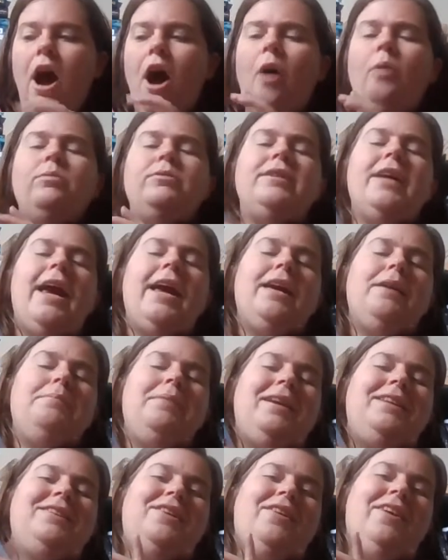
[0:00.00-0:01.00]
oh, taking
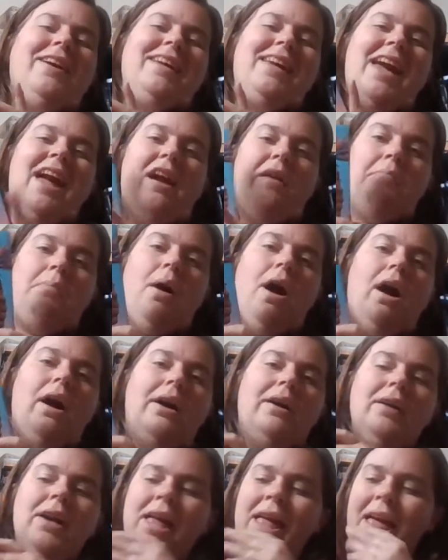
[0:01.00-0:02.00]
me to a gay
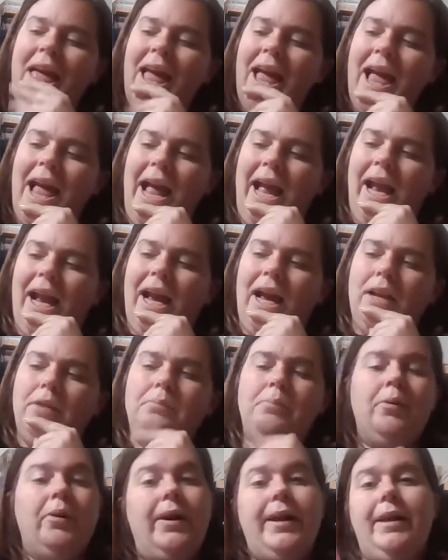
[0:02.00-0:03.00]
bar.
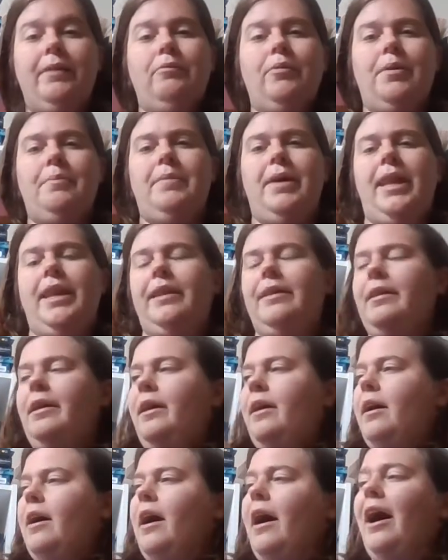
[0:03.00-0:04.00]
And Pretty Woman.
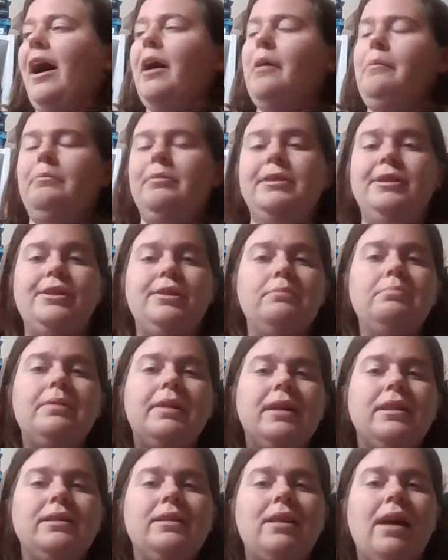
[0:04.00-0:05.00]
I'm super
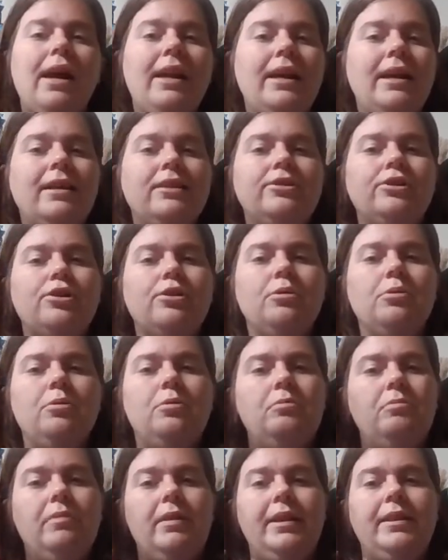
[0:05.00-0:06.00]
excited
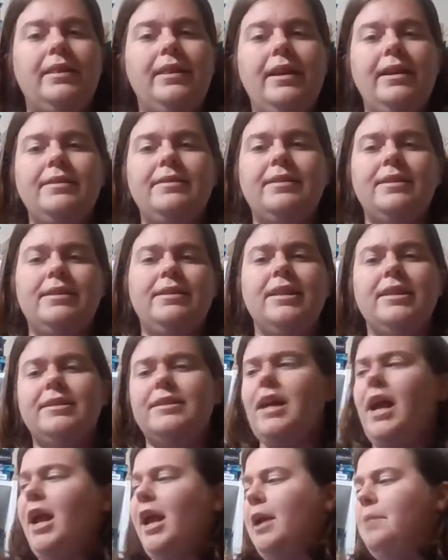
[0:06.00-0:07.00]
to read this. This
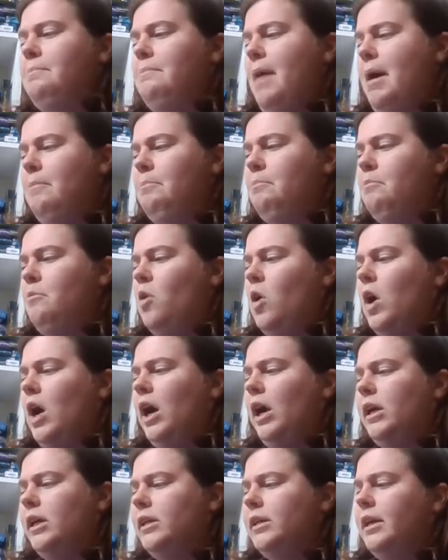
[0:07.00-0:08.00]
is a
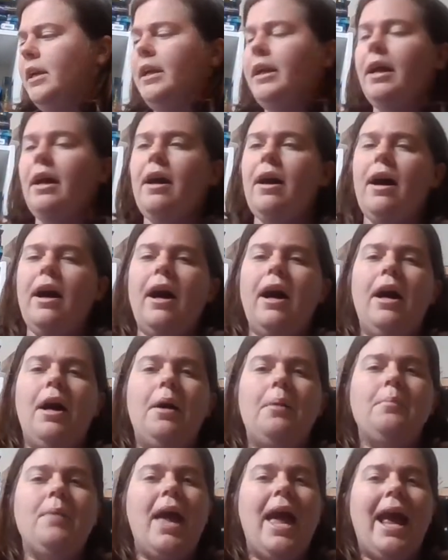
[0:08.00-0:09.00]
memoir,
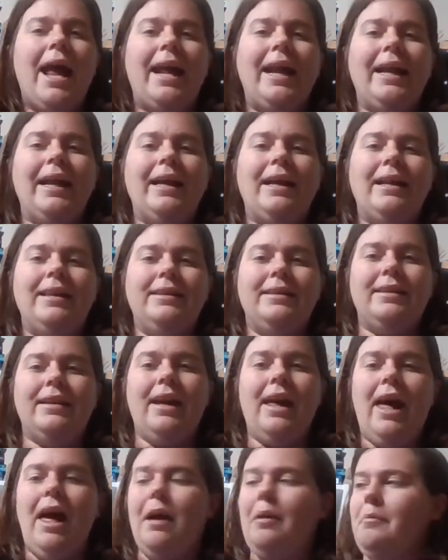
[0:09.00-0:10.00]
um, and
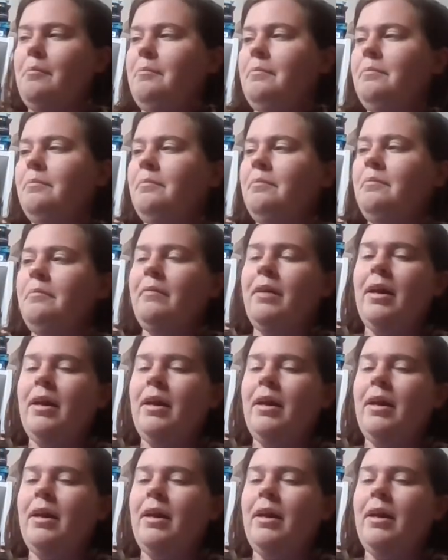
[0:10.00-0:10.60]
I'm